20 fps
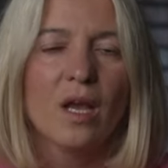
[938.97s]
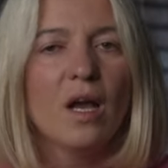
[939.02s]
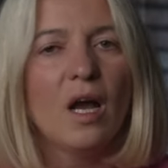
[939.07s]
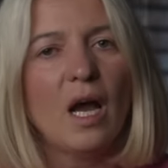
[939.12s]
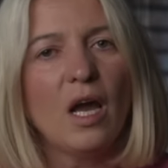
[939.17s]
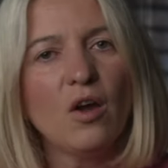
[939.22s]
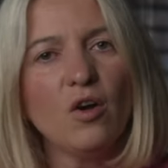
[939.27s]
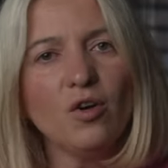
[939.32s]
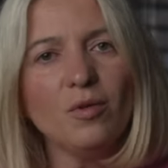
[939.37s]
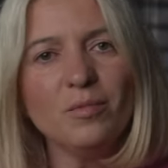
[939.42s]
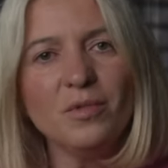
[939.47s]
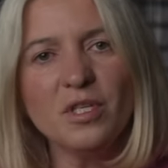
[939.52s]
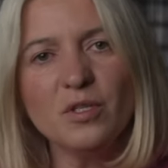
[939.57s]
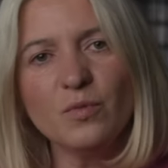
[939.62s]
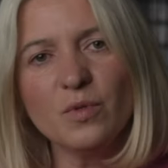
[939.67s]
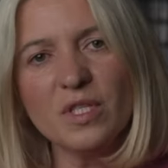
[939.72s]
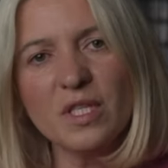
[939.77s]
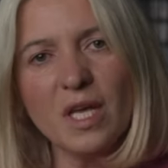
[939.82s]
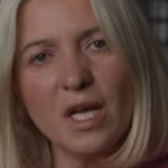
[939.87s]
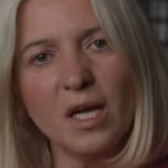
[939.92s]
I hope this
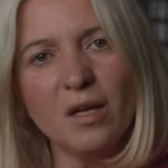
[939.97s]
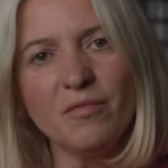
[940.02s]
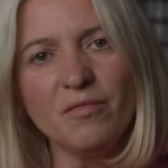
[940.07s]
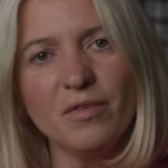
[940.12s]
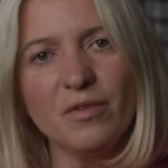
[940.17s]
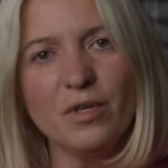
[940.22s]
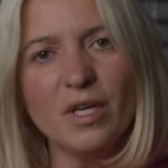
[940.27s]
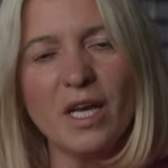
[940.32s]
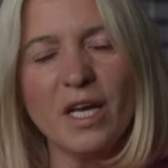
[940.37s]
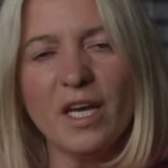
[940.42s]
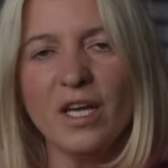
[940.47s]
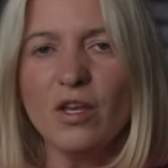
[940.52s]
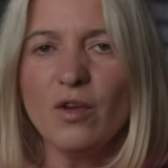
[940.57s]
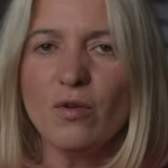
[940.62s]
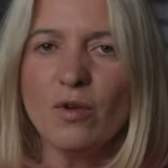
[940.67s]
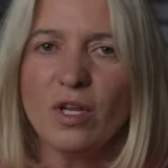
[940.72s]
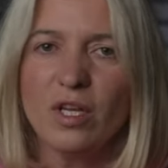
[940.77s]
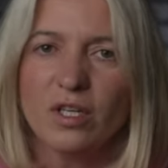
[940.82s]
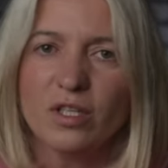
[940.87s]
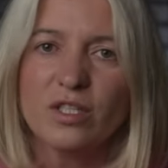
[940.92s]
was helpful and you
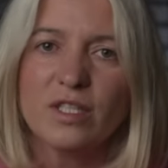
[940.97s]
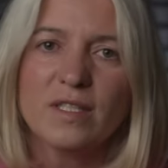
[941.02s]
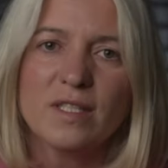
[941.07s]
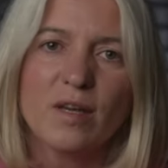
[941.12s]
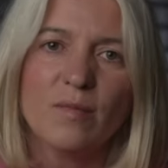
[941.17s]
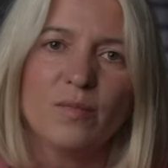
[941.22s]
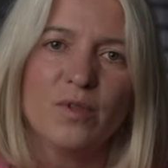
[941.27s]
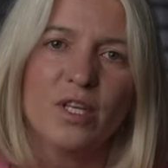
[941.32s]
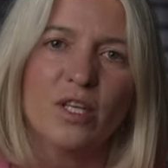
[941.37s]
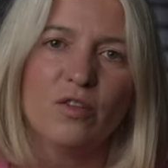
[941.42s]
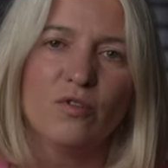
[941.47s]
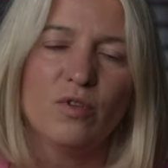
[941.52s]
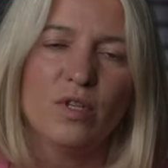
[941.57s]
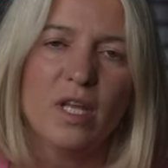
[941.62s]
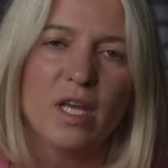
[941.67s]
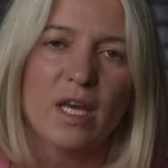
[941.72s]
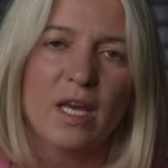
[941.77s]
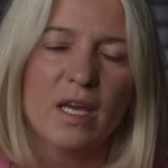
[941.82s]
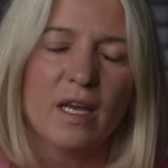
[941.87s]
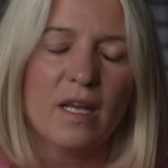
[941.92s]
learned something
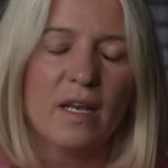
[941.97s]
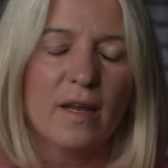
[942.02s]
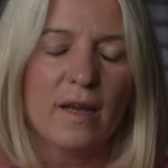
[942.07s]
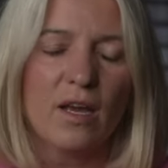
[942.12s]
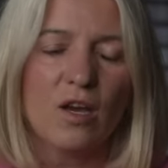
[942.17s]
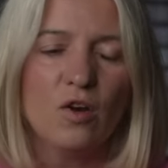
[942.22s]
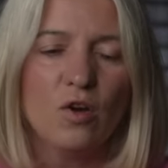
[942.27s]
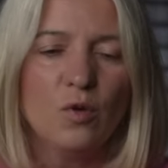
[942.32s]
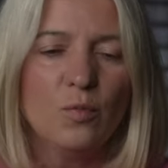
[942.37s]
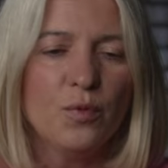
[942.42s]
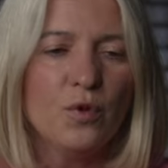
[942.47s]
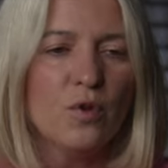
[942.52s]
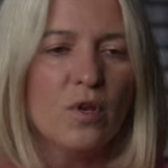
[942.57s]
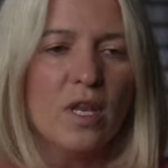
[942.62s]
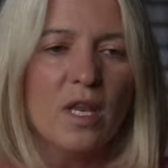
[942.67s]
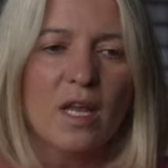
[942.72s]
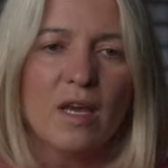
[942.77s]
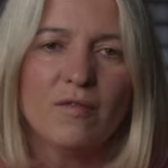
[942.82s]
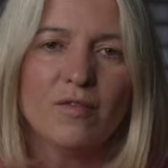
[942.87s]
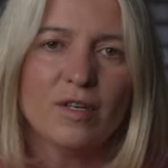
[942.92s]
today and I hope you
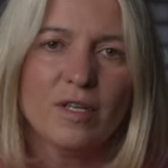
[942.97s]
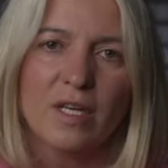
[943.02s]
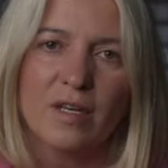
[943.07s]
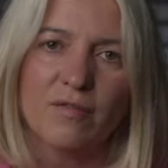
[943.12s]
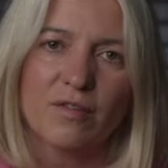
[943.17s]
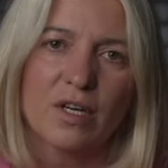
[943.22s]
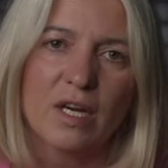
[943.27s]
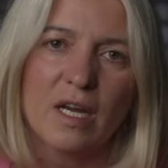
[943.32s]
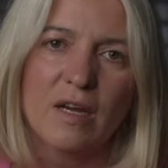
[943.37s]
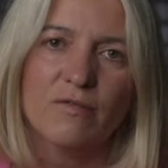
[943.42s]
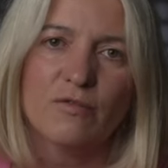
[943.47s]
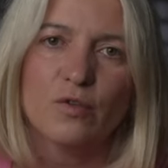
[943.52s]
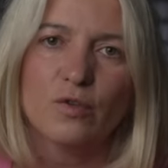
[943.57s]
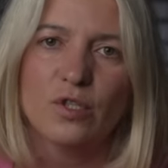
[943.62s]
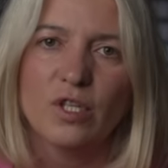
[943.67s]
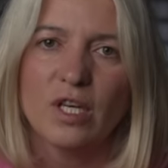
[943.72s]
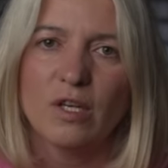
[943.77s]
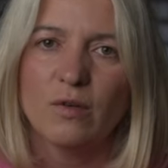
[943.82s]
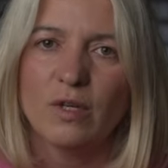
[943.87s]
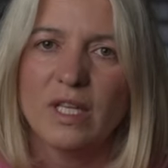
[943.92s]
never, never have to
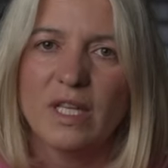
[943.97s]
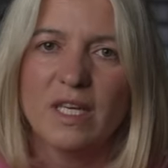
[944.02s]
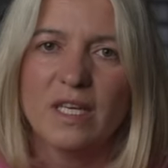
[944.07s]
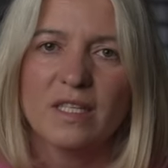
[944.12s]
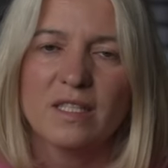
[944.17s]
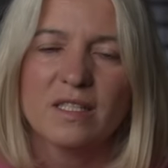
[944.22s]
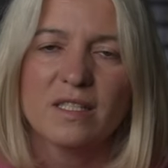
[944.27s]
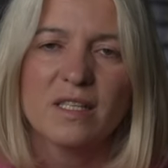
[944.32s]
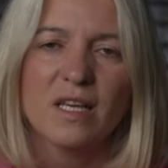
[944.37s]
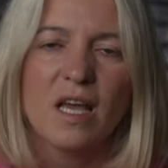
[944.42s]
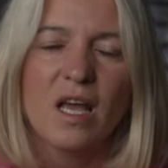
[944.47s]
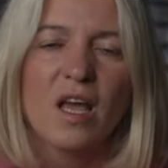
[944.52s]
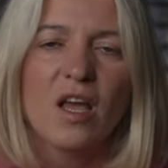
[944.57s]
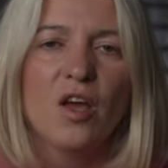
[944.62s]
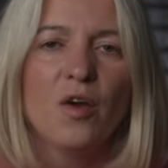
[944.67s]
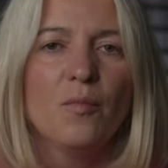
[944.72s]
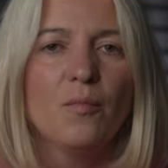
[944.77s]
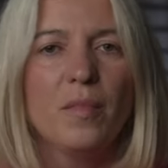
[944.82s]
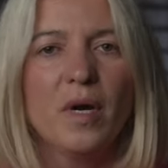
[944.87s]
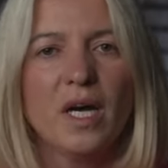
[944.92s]
deal with this.
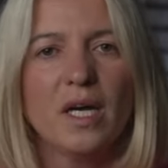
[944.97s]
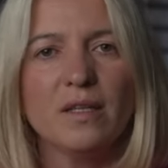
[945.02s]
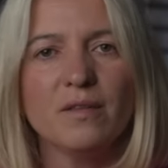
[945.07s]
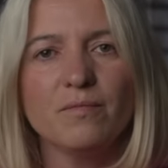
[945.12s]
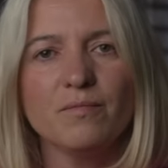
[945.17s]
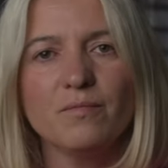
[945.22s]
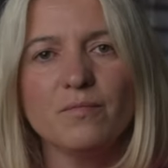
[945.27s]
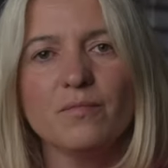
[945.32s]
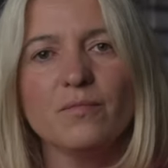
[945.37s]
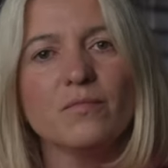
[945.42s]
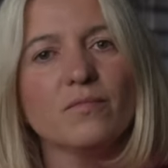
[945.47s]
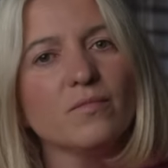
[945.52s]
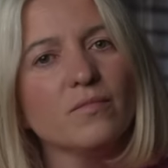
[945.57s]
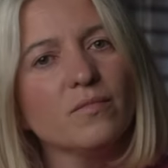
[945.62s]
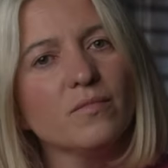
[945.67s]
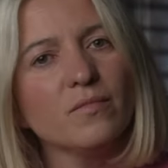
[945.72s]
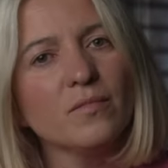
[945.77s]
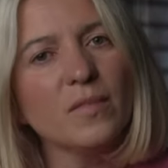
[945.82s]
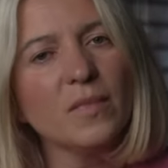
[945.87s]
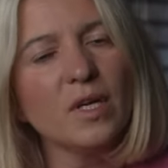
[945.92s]
But
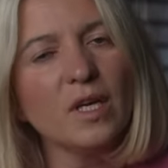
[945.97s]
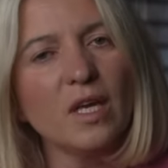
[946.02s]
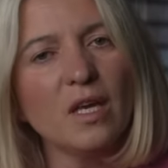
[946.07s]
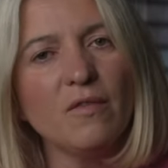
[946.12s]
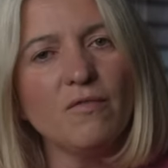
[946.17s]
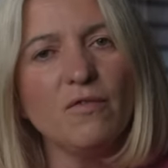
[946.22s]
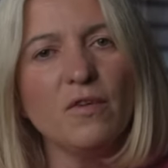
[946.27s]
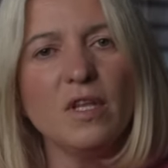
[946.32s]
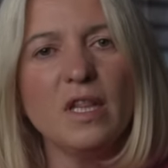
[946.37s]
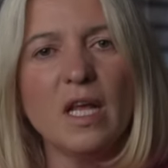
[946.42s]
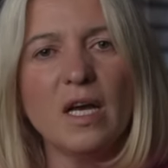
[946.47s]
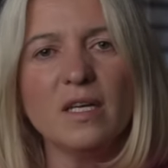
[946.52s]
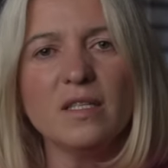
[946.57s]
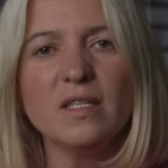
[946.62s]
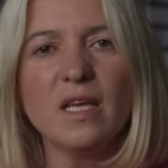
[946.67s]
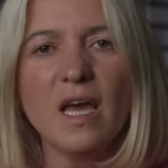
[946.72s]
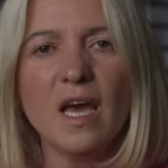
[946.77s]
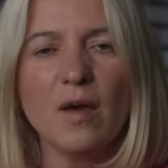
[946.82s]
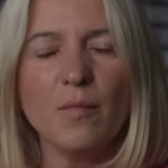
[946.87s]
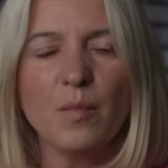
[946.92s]
if it does
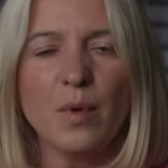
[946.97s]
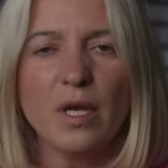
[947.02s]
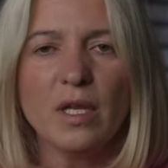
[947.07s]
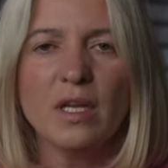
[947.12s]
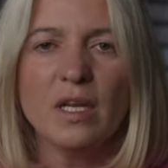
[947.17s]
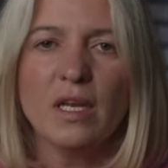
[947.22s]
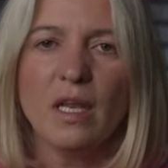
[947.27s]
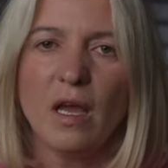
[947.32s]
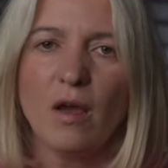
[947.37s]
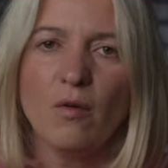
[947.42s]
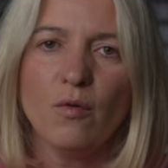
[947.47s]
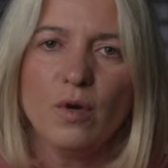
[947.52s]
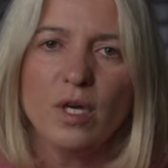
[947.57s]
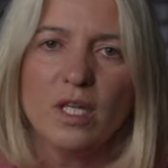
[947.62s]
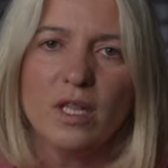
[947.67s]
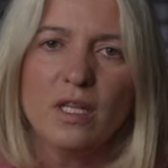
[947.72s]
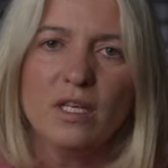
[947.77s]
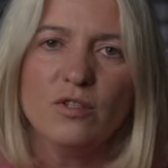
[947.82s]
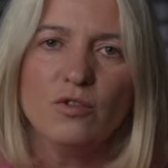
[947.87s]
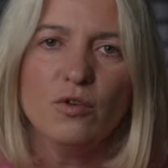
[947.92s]
happen, now
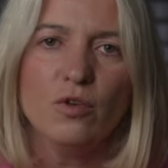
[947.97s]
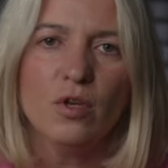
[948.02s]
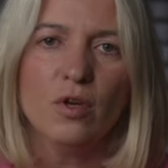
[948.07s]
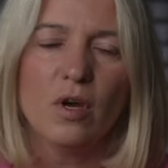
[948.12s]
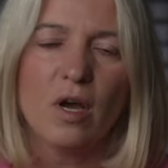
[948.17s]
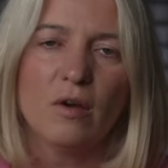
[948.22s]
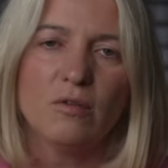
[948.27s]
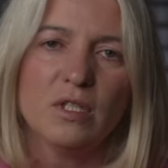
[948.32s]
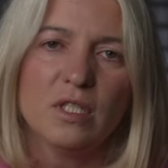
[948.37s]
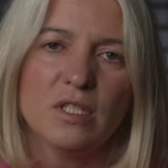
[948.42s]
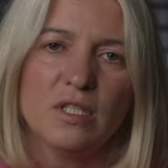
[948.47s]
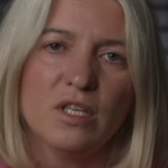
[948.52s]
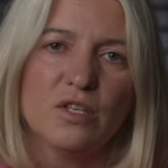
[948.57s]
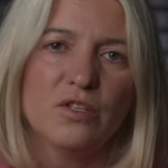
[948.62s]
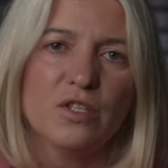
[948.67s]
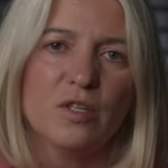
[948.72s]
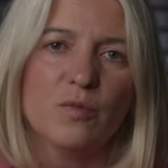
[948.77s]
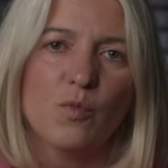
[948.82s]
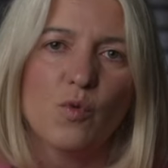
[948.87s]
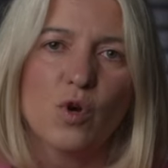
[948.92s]
at least you know how the
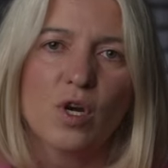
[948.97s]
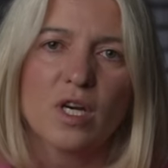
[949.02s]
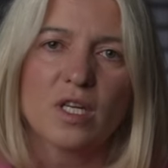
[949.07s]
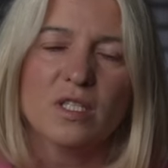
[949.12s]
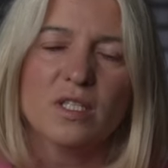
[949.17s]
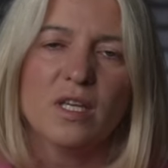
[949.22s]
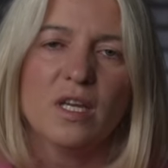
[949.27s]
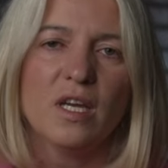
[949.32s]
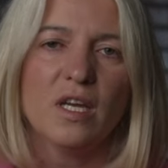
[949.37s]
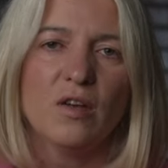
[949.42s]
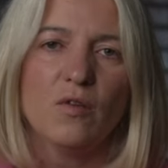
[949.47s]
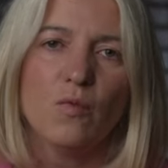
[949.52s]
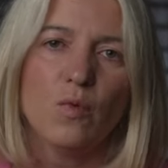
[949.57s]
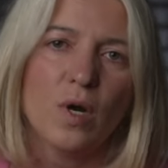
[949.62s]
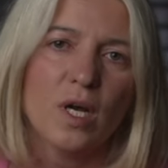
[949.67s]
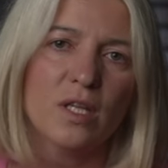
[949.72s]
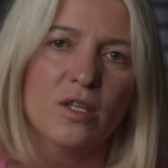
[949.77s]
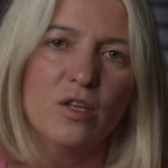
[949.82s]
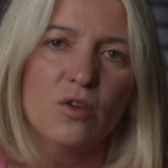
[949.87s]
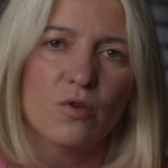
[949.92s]
system works and
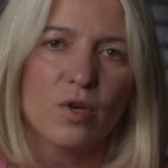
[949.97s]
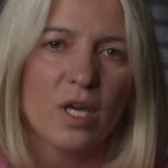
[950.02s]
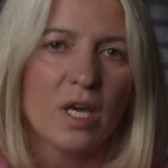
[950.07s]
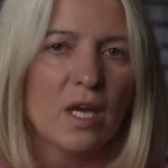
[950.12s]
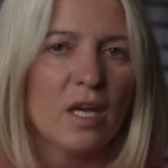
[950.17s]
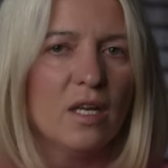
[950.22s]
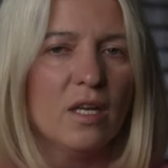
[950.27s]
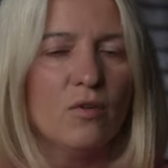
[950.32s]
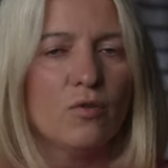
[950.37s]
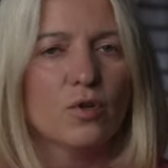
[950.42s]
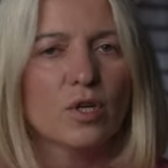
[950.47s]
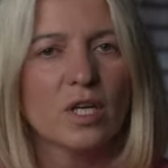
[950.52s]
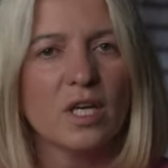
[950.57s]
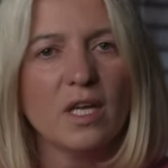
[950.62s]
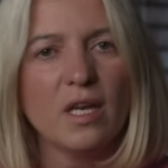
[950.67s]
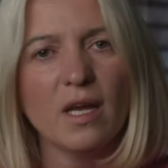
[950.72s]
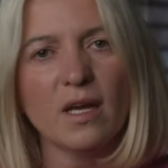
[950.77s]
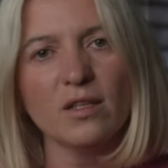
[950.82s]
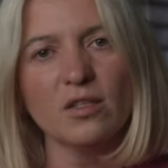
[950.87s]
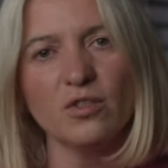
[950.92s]
what you can or
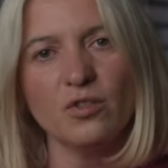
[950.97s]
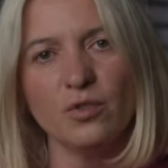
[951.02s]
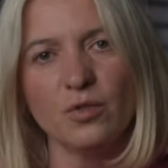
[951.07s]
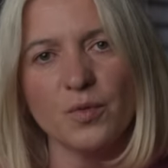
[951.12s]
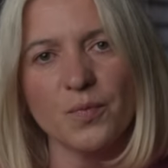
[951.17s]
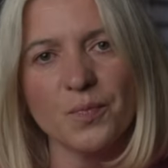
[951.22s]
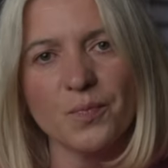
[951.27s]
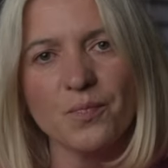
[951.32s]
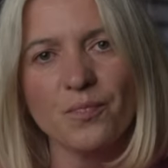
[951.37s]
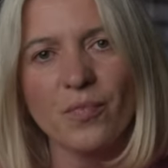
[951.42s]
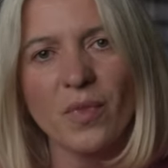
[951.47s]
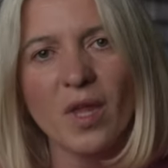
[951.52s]
cannot do.